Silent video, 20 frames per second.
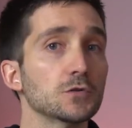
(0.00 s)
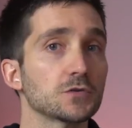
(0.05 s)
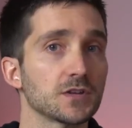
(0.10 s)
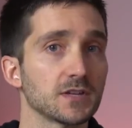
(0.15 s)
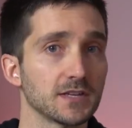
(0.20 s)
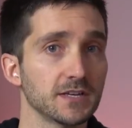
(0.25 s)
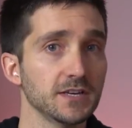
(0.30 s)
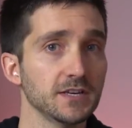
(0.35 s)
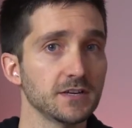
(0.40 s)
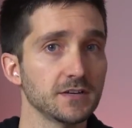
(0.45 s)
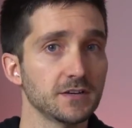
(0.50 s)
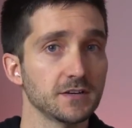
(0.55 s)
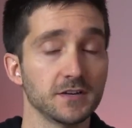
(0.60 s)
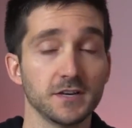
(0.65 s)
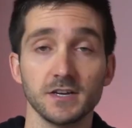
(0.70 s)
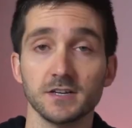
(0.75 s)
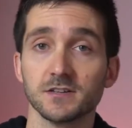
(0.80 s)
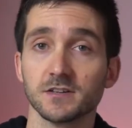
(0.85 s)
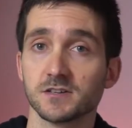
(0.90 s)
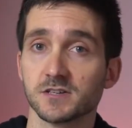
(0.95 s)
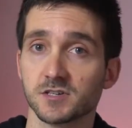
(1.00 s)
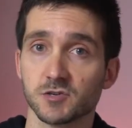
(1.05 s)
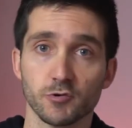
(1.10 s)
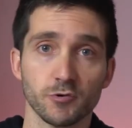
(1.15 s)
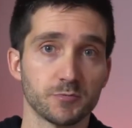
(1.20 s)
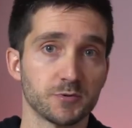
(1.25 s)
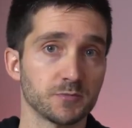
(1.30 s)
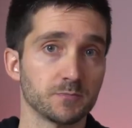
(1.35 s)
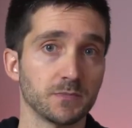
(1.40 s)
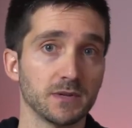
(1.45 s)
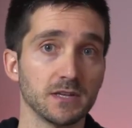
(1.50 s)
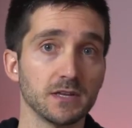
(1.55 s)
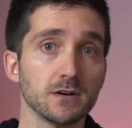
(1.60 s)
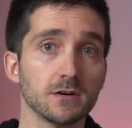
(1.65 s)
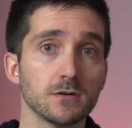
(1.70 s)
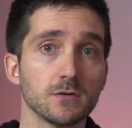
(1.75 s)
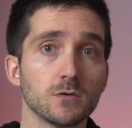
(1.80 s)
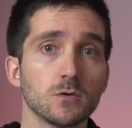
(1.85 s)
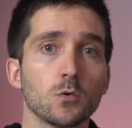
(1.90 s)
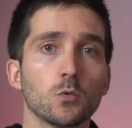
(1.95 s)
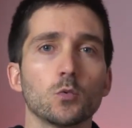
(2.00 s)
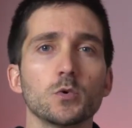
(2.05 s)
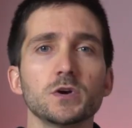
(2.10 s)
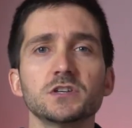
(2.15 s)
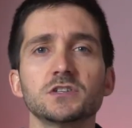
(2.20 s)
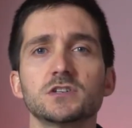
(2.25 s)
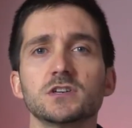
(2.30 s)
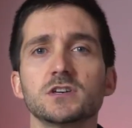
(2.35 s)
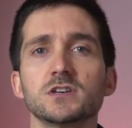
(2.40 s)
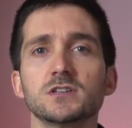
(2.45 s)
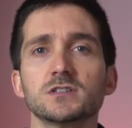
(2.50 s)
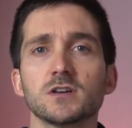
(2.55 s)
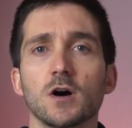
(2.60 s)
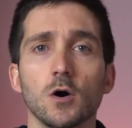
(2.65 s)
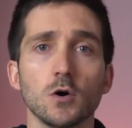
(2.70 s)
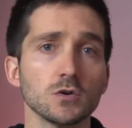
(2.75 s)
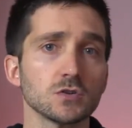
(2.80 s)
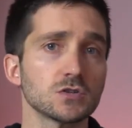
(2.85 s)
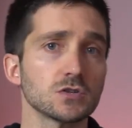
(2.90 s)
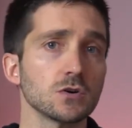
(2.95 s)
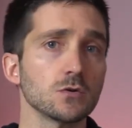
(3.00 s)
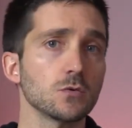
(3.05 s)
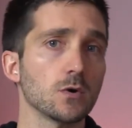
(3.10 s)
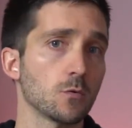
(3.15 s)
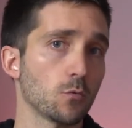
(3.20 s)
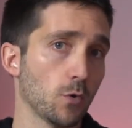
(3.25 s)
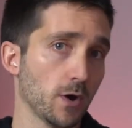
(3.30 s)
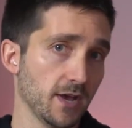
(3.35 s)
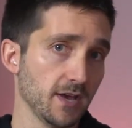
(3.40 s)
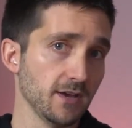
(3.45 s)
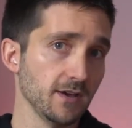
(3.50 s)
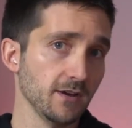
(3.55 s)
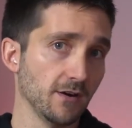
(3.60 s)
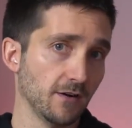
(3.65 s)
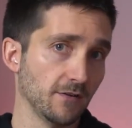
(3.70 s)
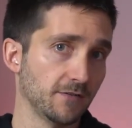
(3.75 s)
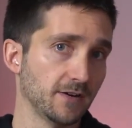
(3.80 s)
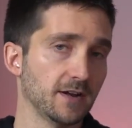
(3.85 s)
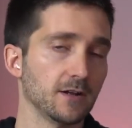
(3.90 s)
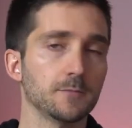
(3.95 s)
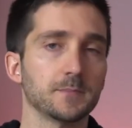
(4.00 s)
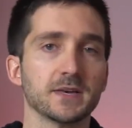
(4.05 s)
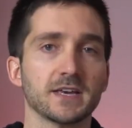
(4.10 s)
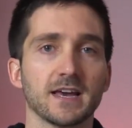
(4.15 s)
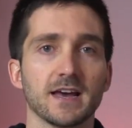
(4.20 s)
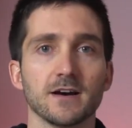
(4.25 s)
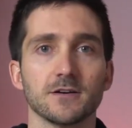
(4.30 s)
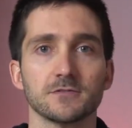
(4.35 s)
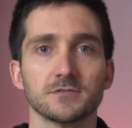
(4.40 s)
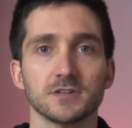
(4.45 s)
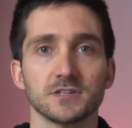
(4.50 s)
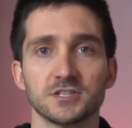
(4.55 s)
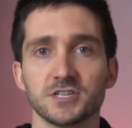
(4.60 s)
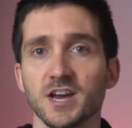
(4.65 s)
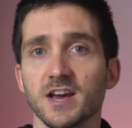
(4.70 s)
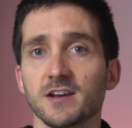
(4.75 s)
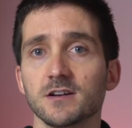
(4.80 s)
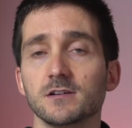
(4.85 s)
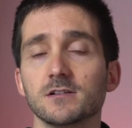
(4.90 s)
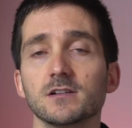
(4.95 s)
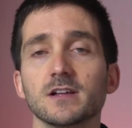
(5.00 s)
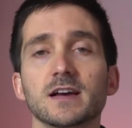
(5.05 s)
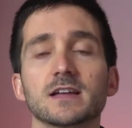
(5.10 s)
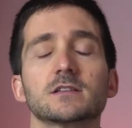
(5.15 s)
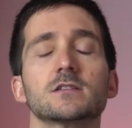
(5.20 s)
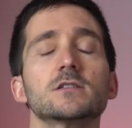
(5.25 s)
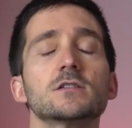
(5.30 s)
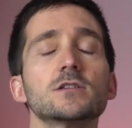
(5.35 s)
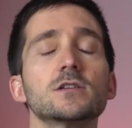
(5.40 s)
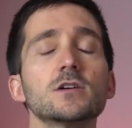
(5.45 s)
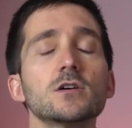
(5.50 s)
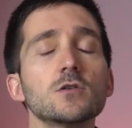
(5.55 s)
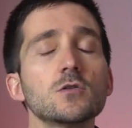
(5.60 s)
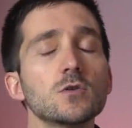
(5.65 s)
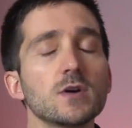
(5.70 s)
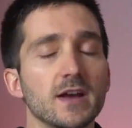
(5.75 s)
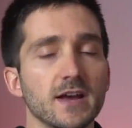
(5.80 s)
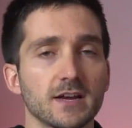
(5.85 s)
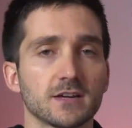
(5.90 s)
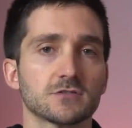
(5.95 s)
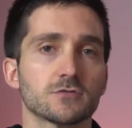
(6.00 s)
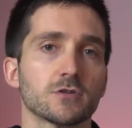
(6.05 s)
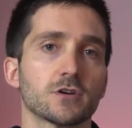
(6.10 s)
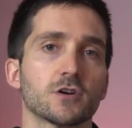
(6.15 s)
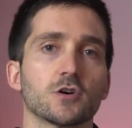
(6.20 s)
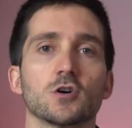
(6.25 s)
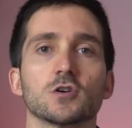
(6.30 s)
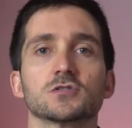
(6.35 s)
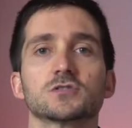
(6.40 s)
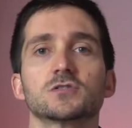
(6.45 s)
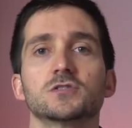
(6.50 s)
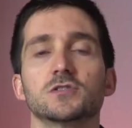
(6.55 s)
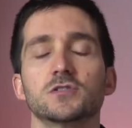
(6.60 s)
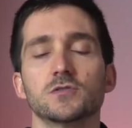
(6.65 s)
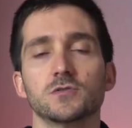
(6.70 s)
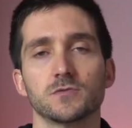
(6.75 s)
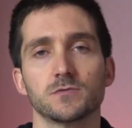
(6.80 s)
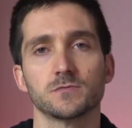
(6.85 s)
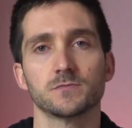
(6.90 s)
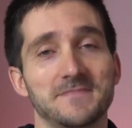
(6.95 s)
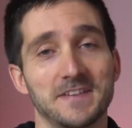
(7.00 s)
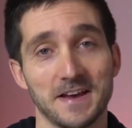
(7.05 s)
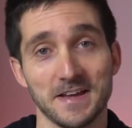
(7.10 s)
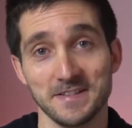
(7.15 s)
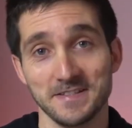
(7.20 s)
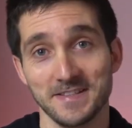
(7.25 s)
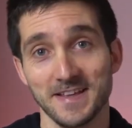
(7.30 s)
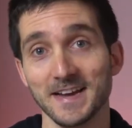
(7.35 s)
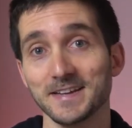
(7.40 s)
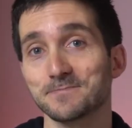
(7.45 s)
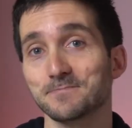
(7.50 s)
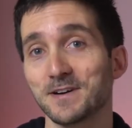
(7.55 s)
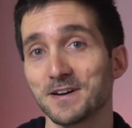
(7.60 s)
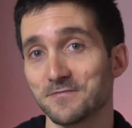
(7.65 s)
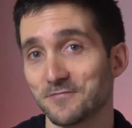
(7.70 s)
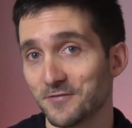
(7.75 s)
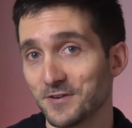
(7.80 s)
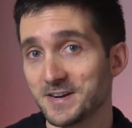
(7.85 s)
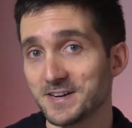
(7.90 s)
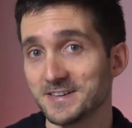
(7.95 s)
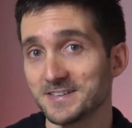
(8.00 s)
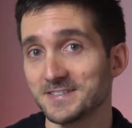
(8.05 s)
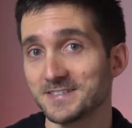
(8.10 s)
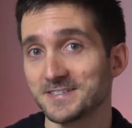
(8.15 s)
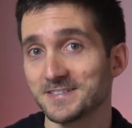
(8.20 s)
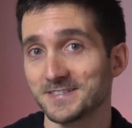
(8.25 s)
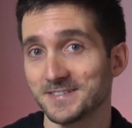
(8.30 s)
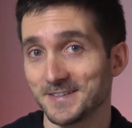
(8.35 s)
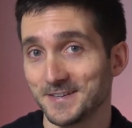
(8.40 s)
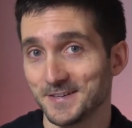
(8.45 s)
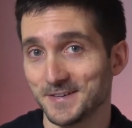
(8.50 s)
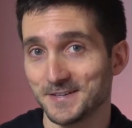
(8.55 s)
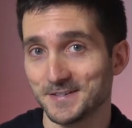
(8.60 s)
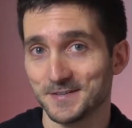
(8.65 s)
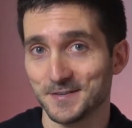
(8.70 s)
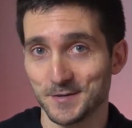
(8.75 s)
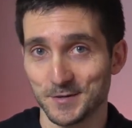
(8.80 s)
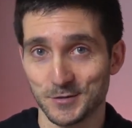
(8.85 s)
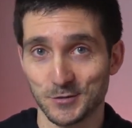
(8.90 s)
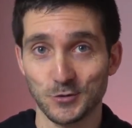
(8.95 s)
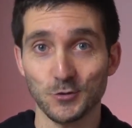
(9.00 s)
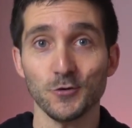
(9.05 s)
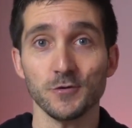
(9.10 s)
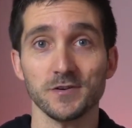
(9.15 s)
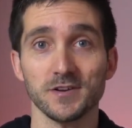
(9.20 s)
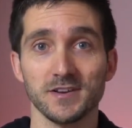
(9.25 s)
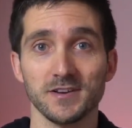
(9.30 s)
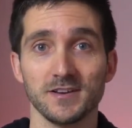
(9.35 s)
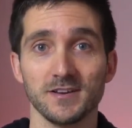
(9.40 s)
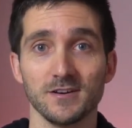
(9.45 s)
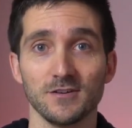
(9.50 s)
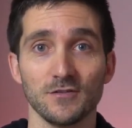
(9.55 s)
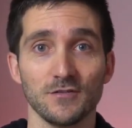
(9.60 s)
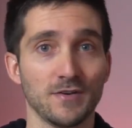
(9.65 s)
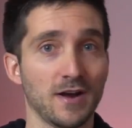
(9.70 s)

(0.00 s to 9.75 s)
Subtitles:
the link in the description below, which is also a way of helping out the channel at no extra cost to you. And that, my friends, is the story of